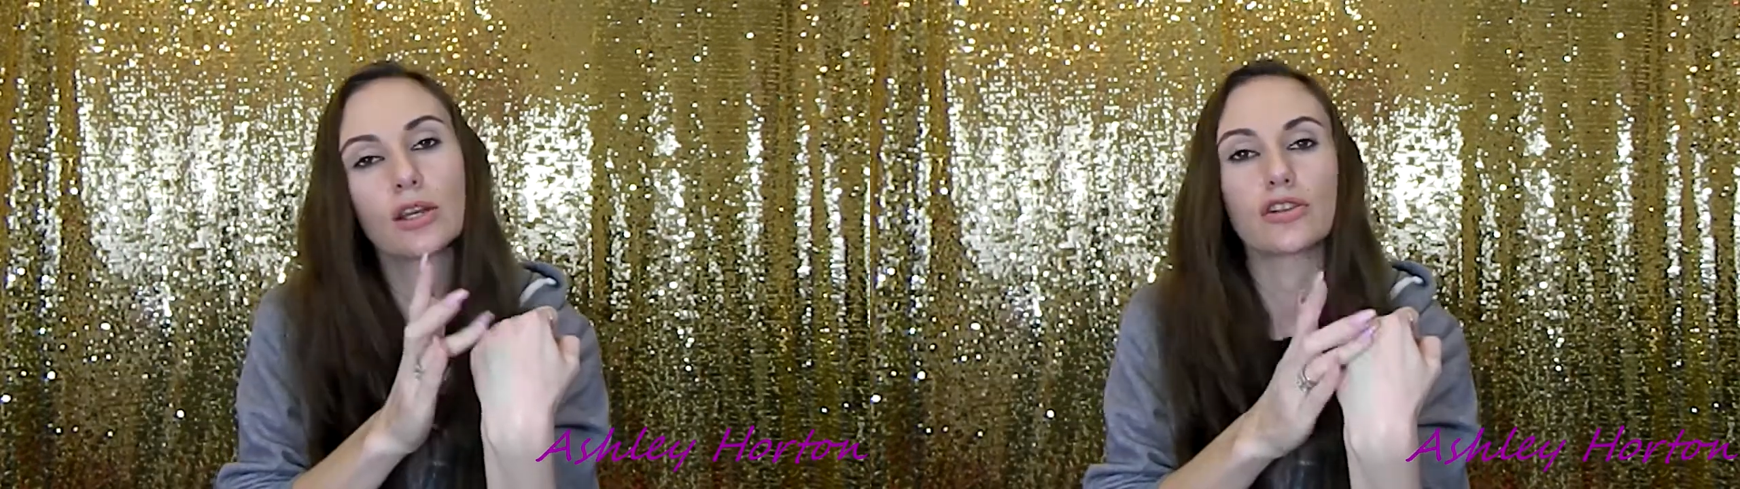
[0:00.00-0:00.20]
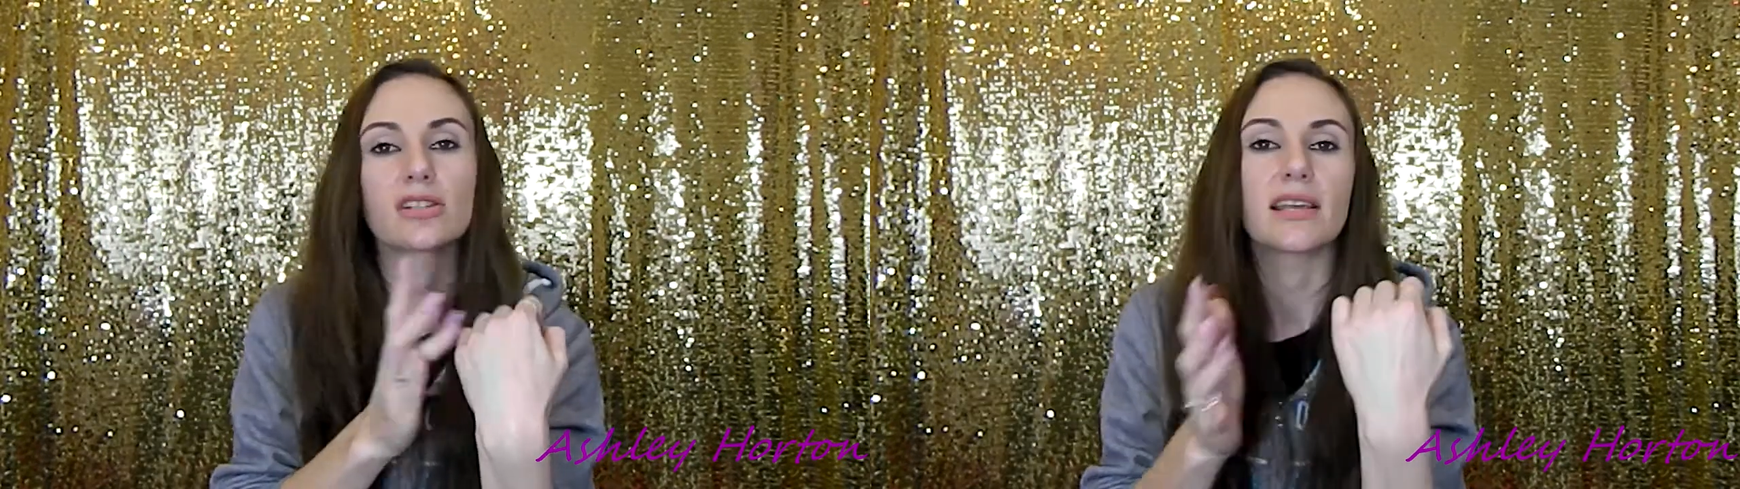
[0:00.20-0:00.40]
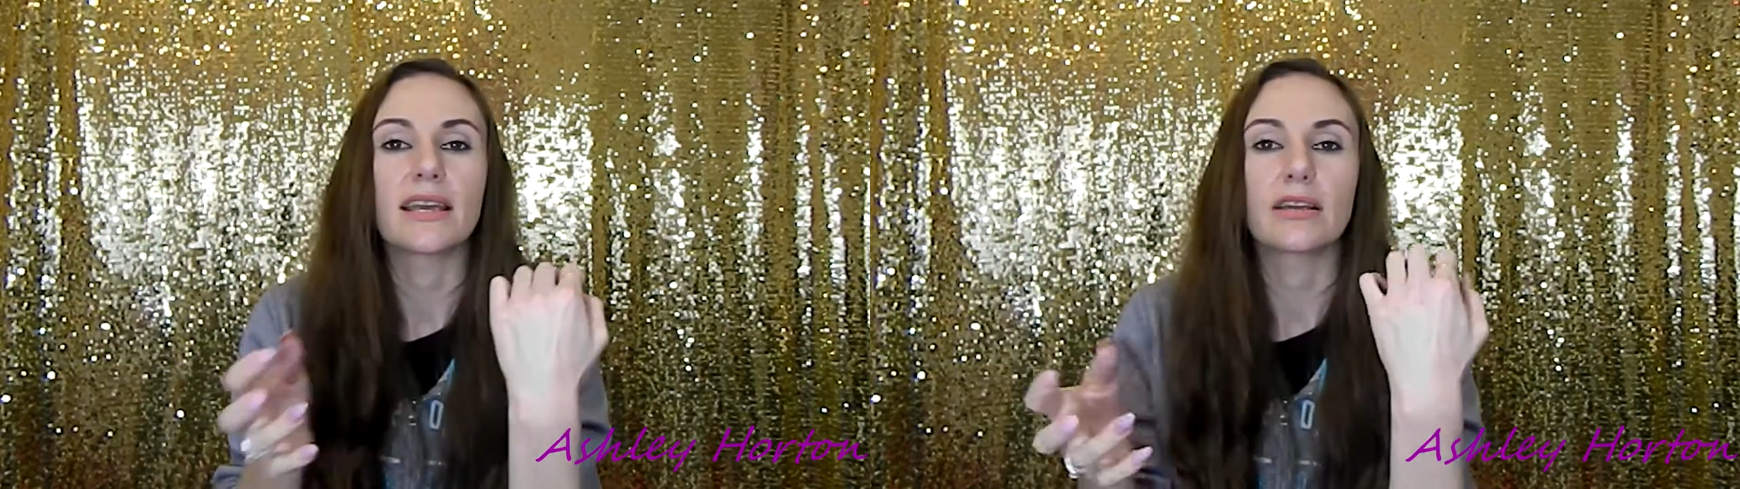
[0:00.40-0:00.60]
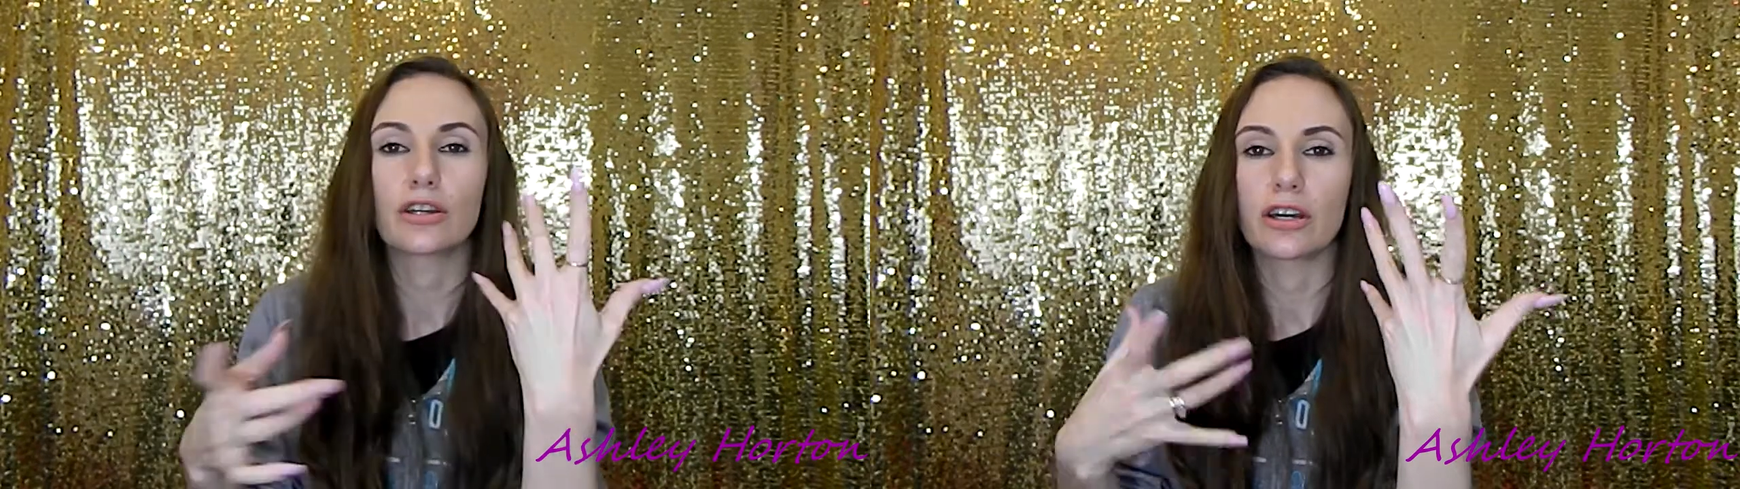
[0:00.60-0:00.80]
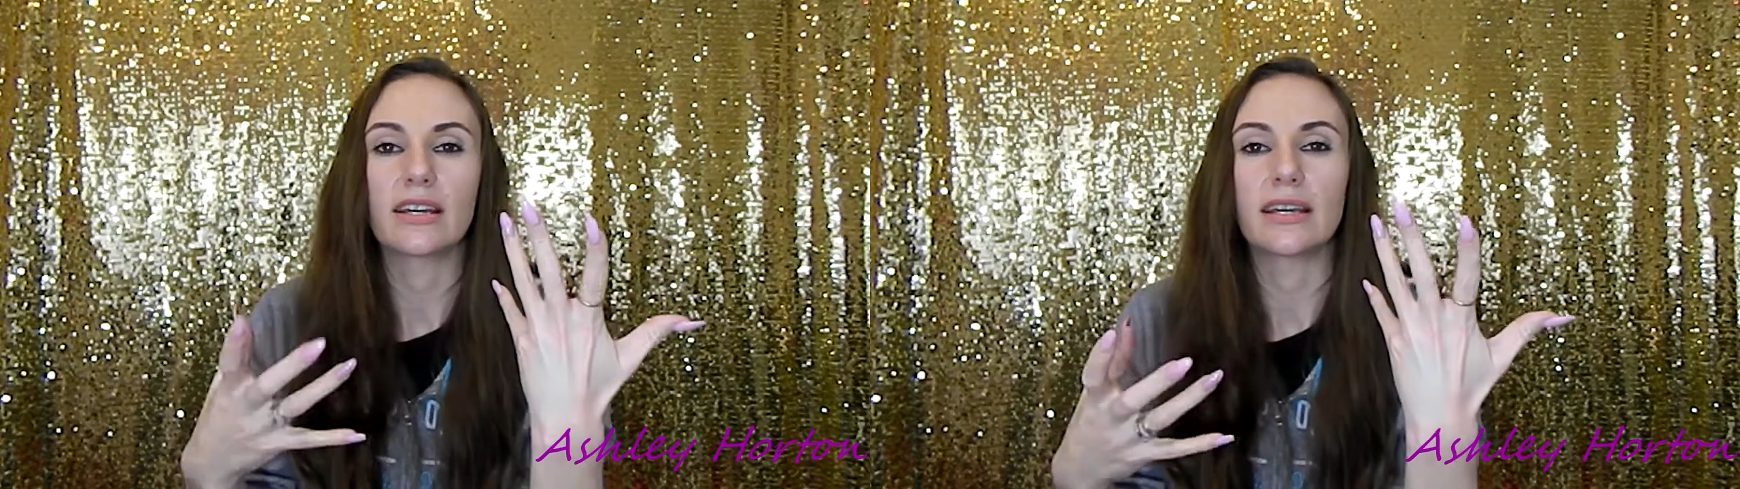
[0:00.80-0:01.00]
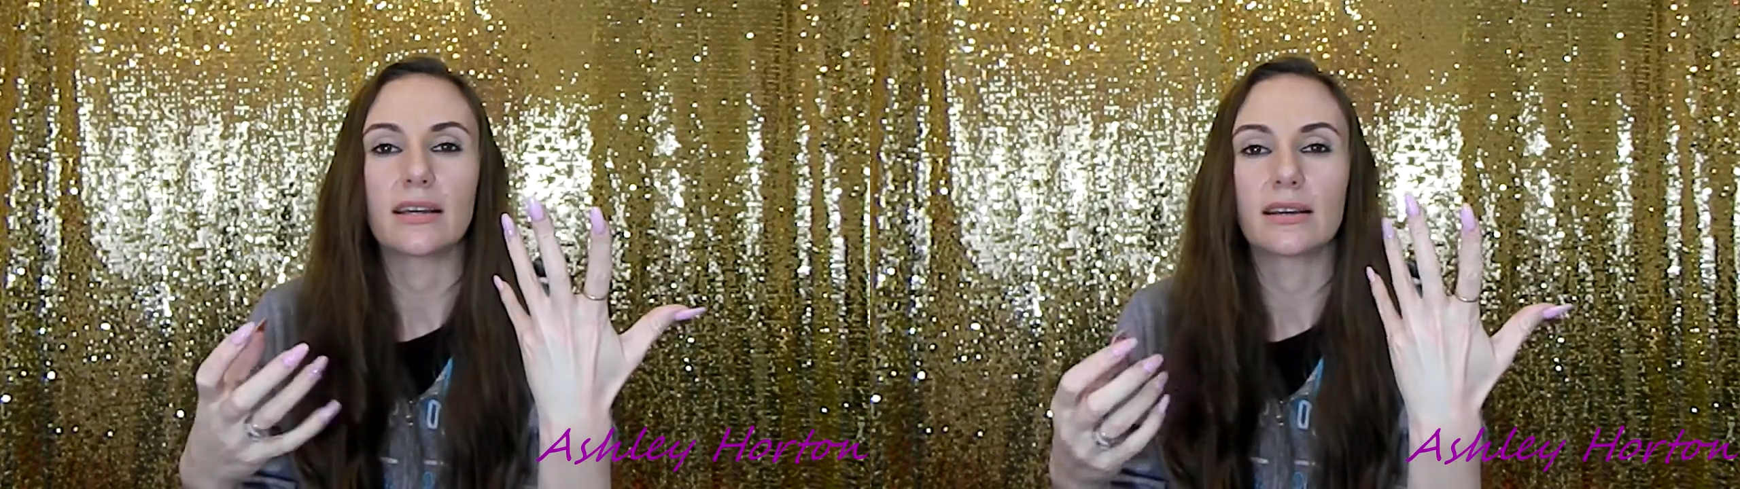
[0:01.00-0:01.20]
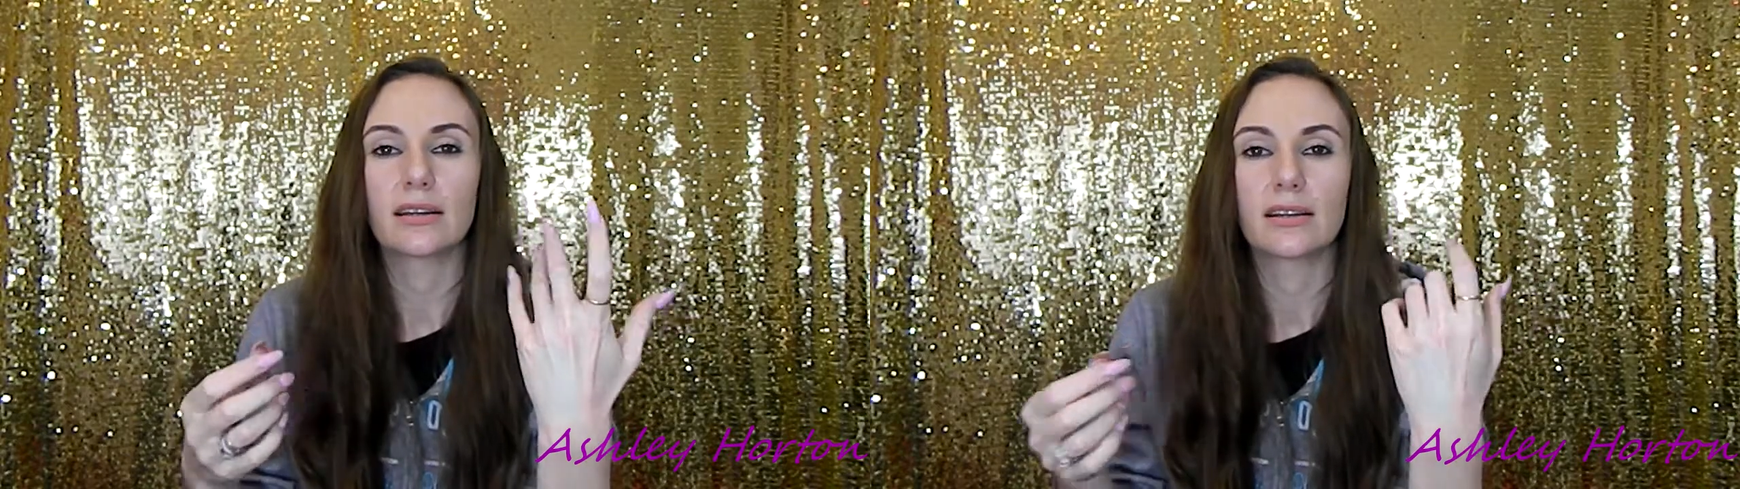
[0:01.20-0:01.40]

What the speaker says: Just like cooking.